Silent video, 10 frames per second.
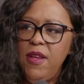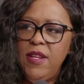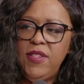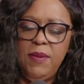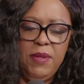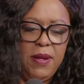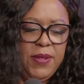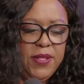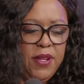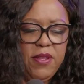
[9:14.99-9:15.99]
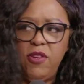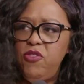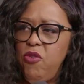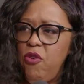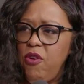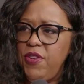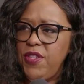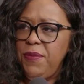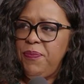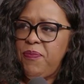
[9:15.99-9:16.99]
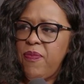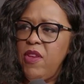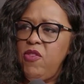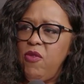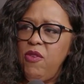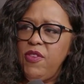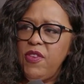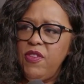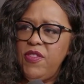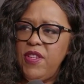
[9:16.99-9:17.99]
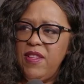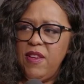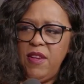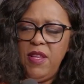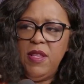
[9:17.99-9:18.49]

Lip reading: sometimes still the doors are still there.